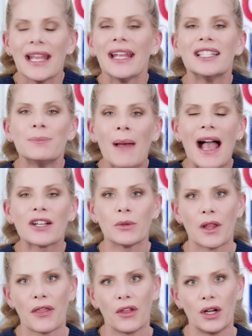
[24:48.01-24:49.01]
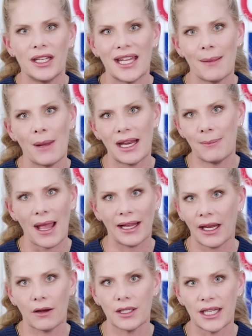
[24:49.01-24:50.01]
it's backed with a 30-day
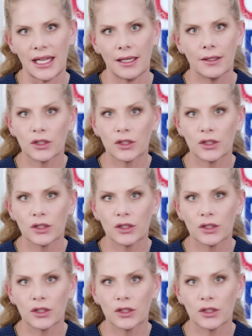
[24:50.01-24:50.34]
money-back guarantee.